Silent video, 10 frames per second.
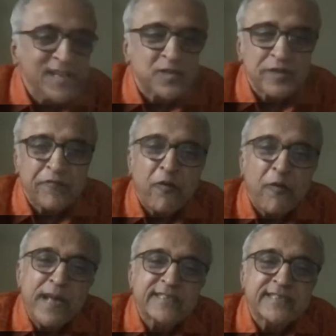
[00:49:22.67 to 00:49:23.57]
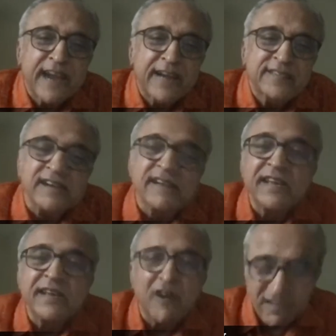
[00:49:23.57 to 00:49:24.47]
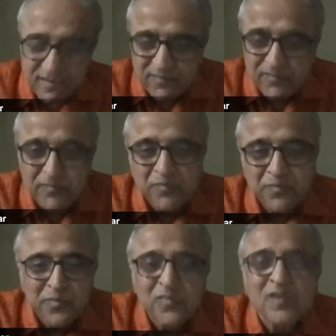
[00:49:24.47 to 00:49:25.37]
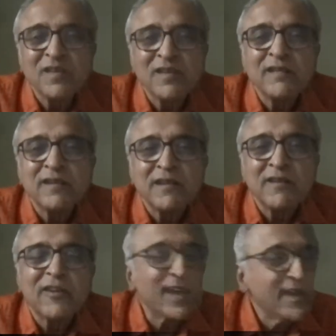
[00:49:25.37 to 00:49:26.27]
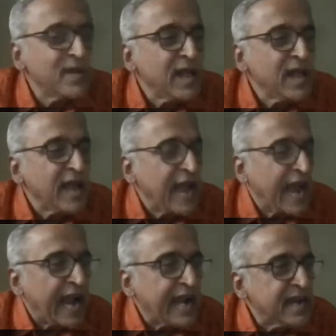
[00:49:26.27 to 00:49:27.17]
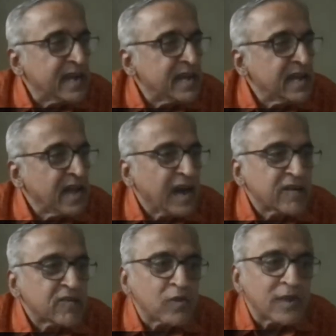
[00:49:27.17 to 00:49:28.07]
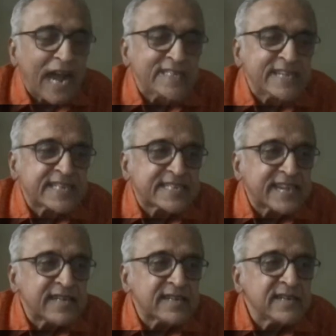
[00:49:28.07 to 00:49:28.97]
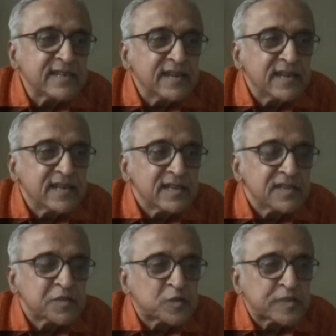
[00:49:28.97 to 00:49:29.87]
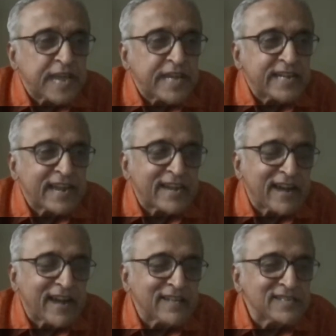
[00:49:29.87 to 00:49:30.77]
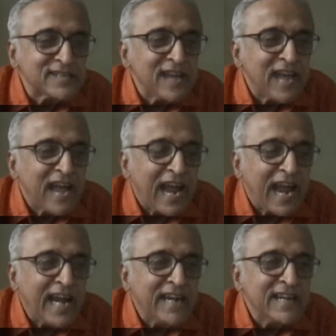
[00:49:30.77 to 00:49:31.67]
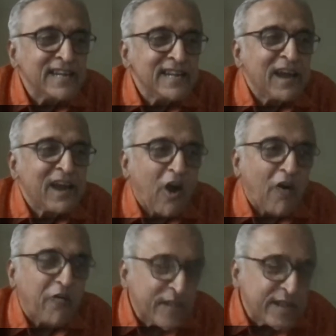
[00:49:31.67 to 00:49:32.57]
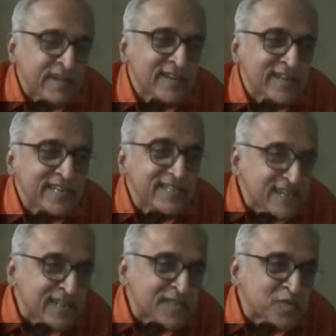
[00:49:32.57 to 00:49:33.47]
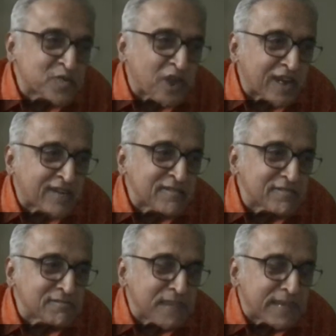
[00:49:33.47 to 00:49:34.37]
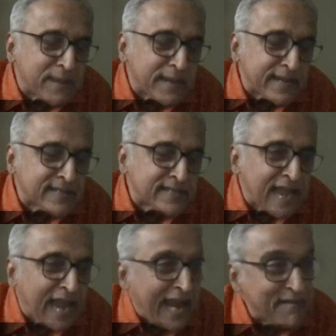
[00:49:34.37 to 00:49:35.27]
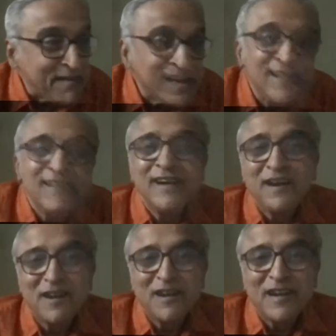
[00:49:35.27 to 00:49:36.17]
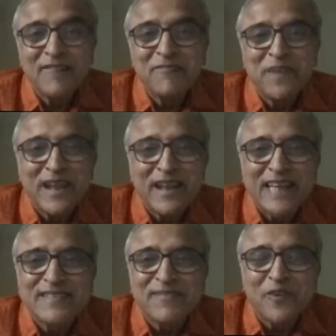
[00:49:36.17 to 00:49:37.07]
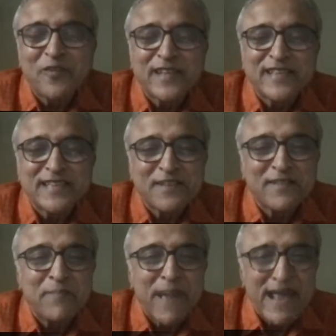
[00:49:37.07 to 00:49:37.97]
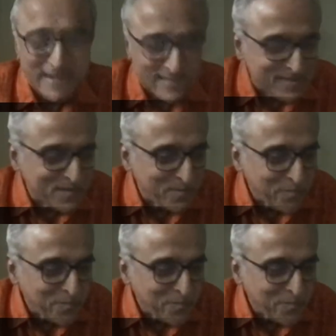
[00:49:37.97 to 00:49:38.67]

So, the phobia starts early on, hmm. okay, and to a large extent, the society at large, and often teachers who taught mathematics, and in very large number of cases, even parents,